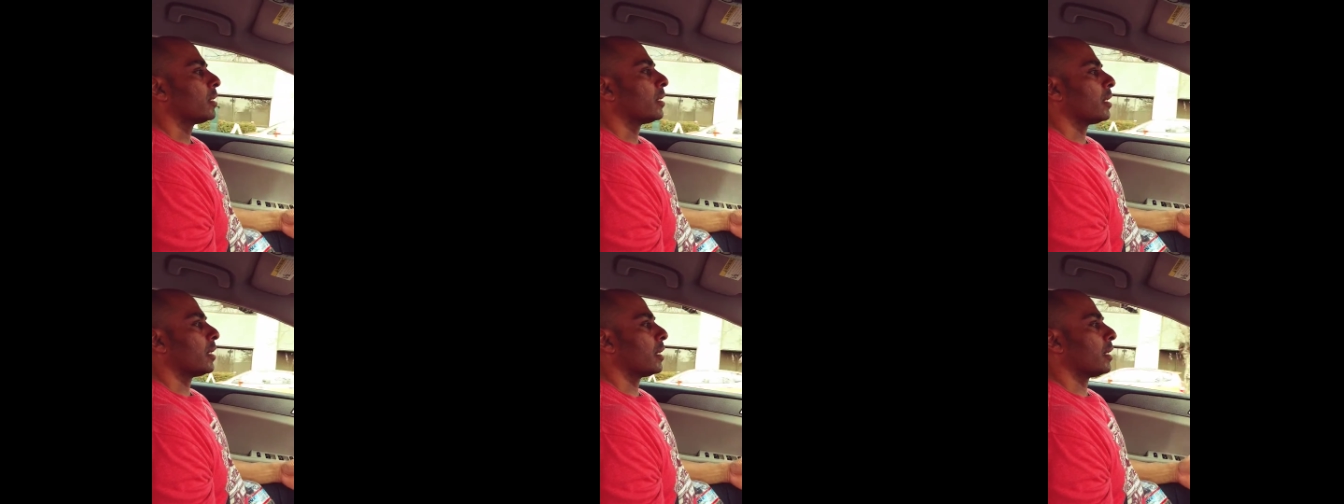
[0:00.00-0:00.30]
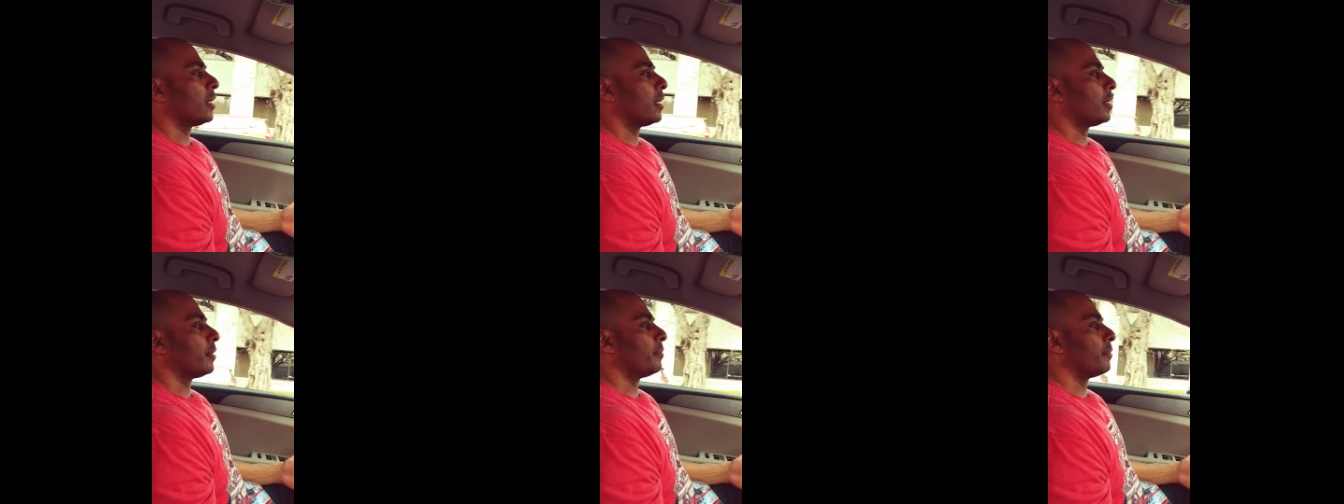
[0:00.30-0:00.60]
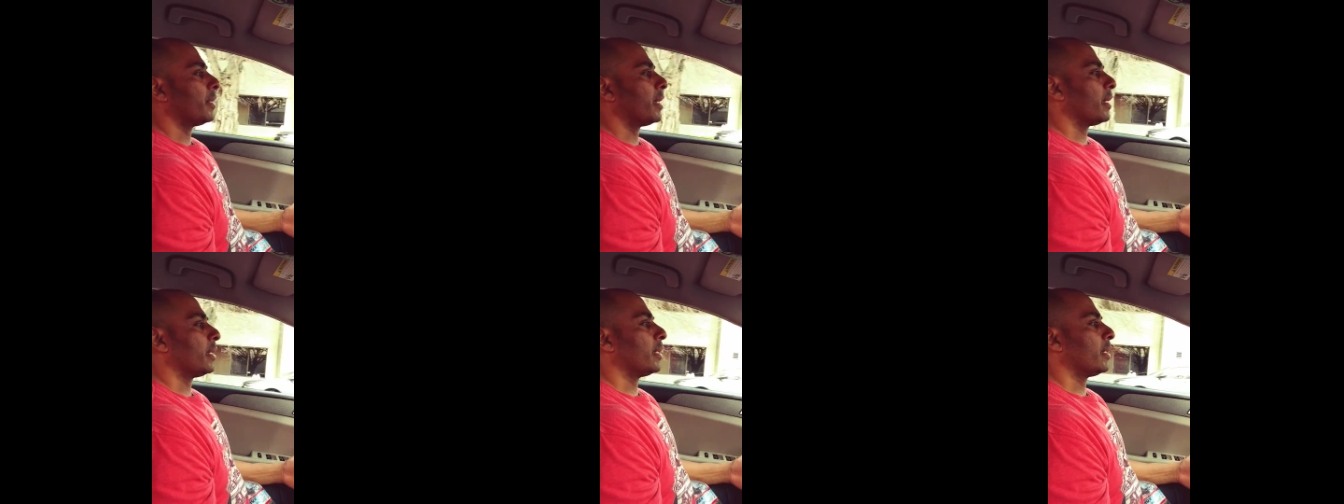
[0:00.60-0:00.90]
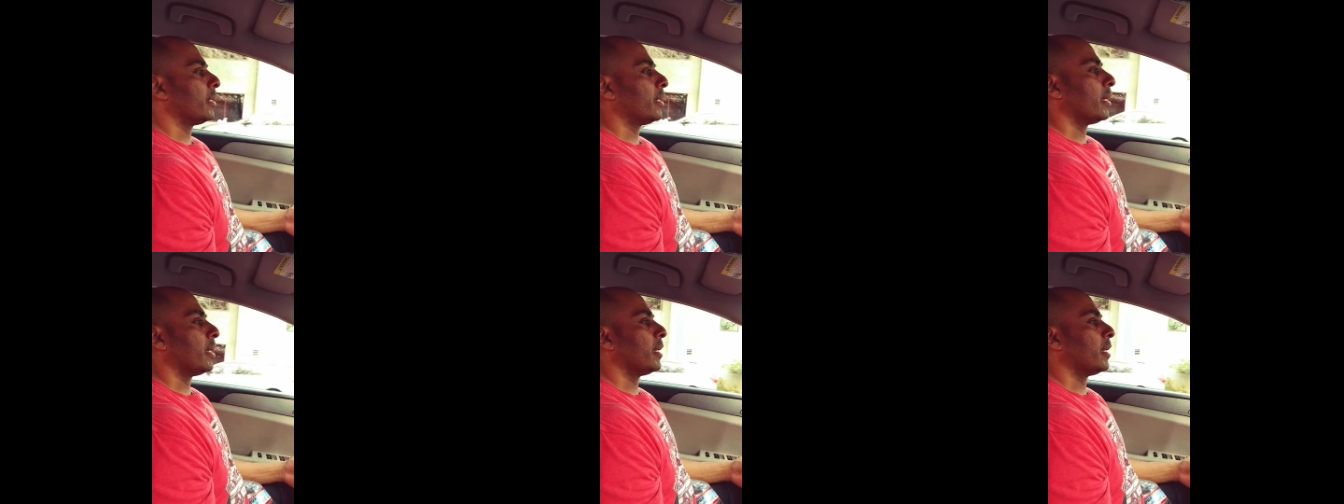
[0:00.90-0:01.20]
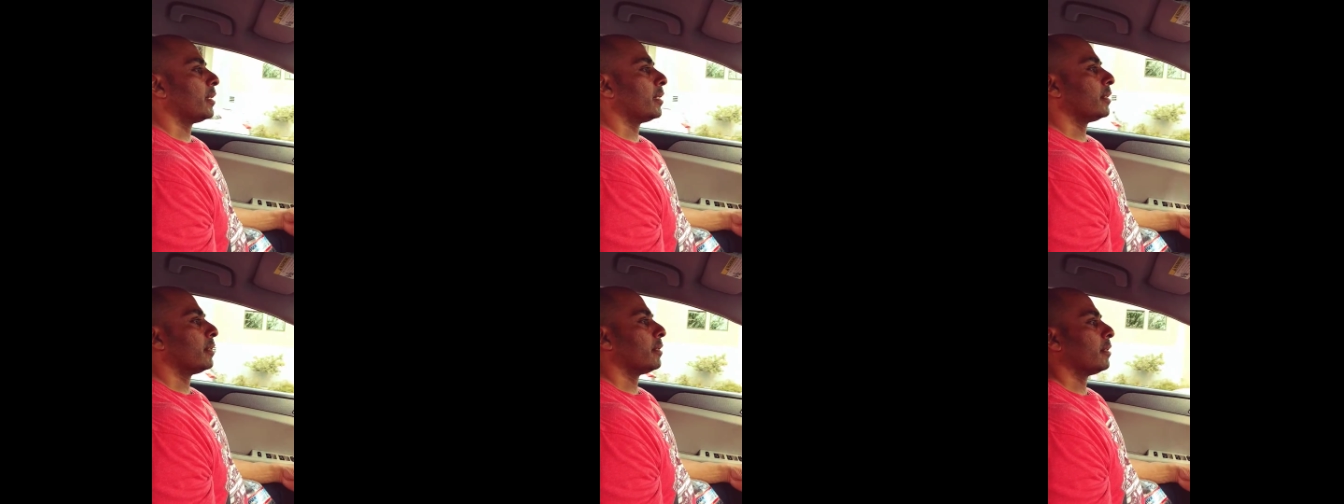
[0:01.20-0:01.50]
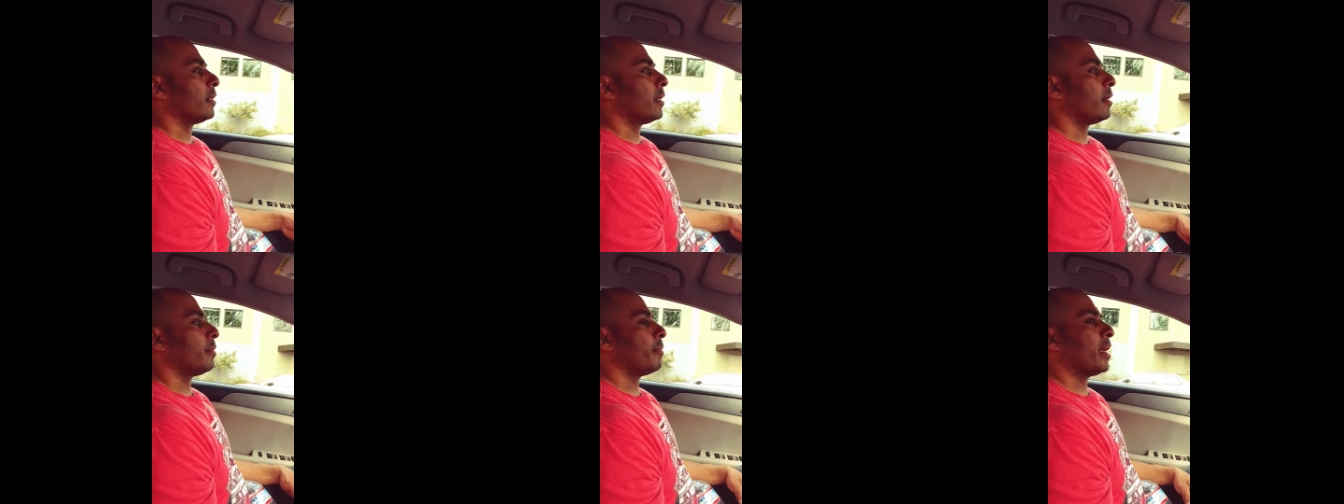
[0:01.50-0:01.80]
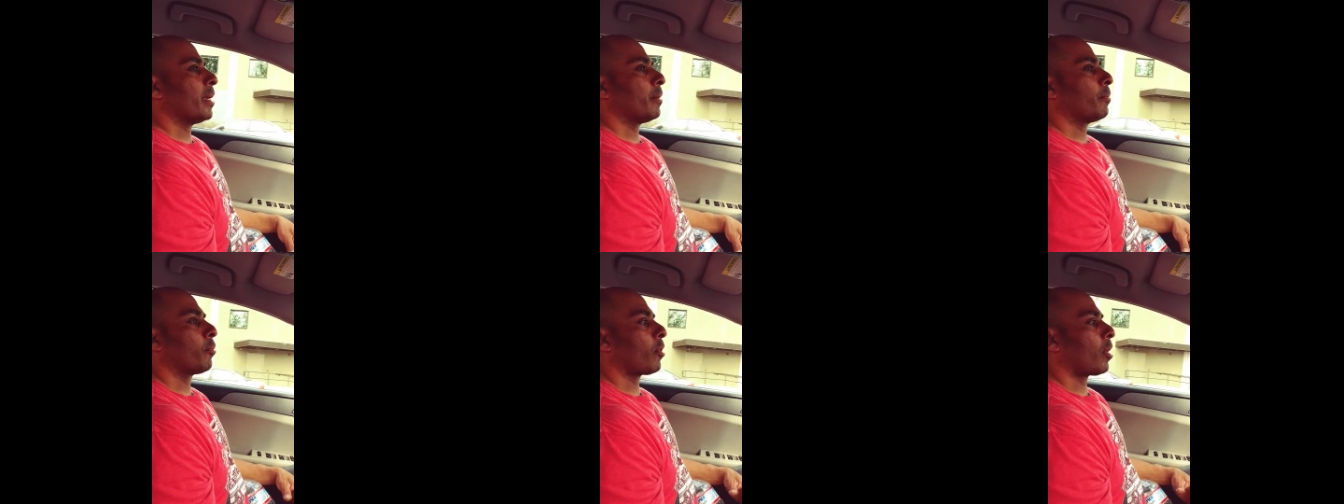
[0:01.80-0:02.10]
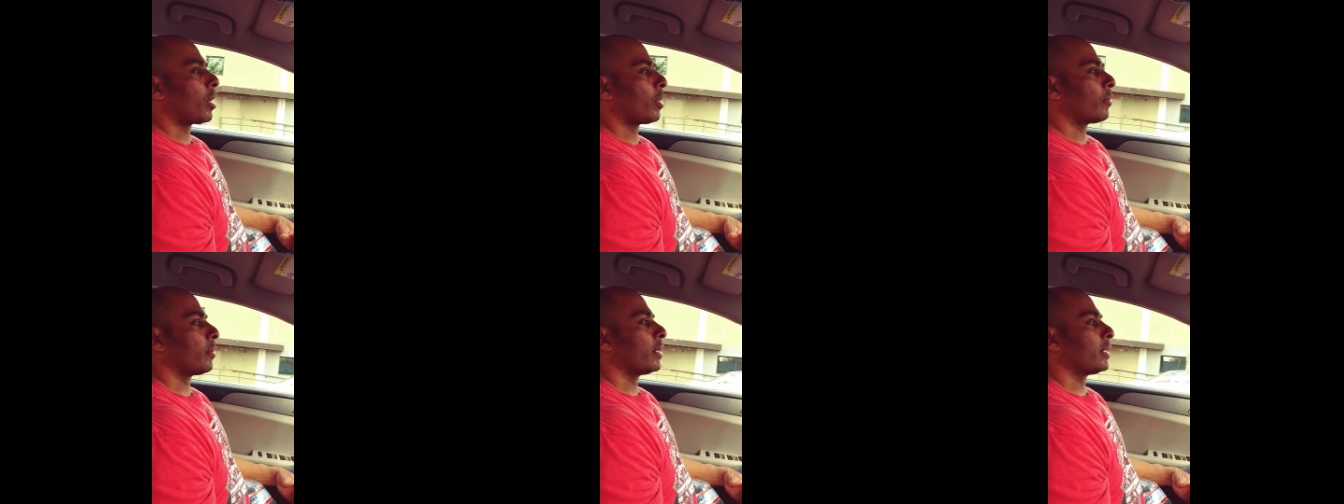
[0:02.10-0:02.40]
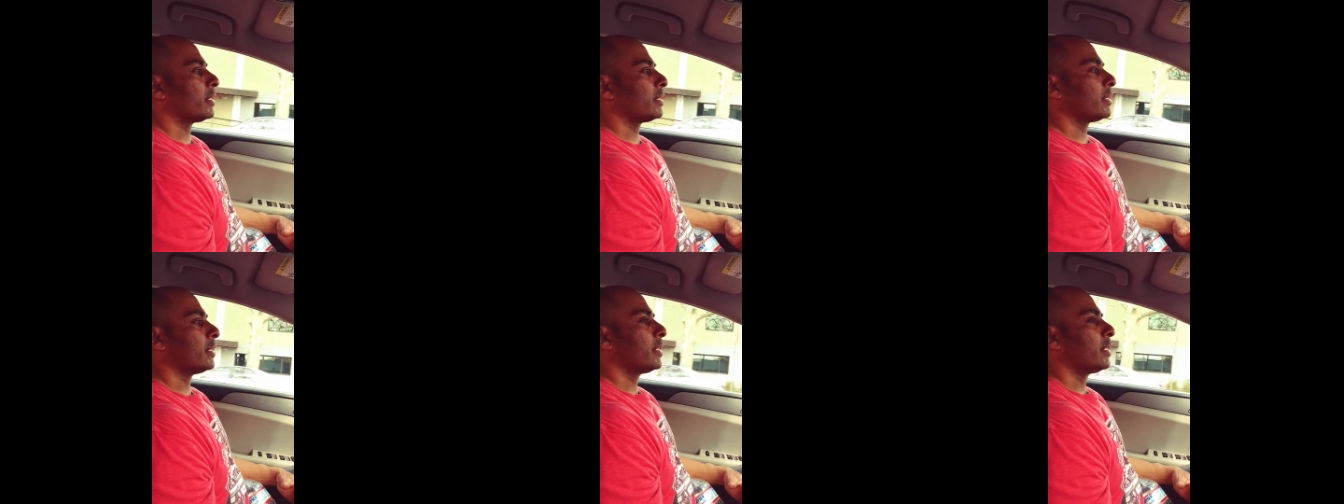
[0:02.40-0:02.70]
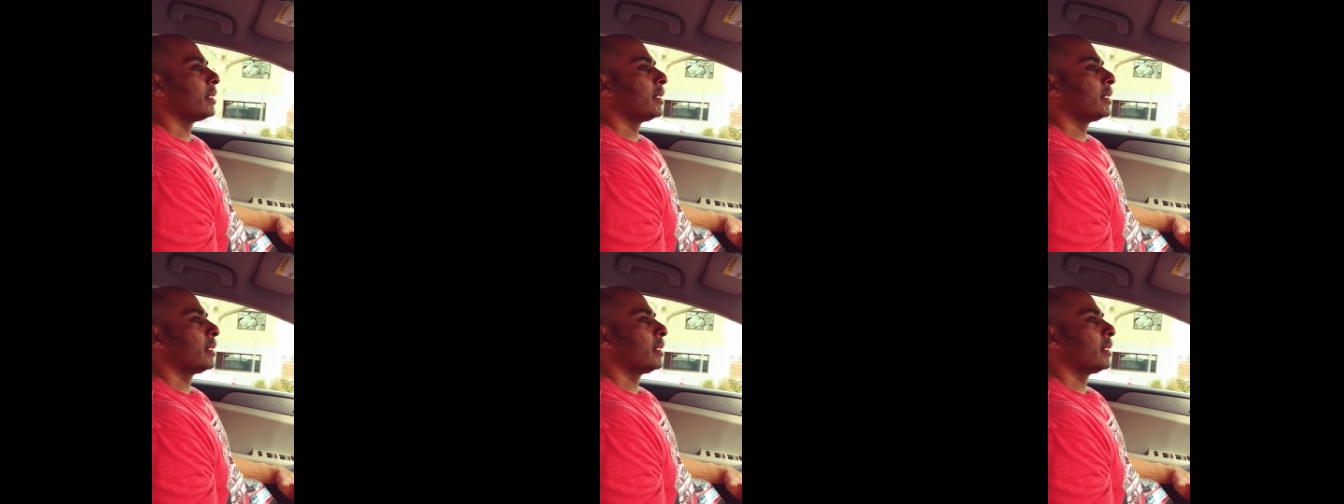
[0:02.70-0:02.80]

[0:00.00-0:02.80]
and make progress.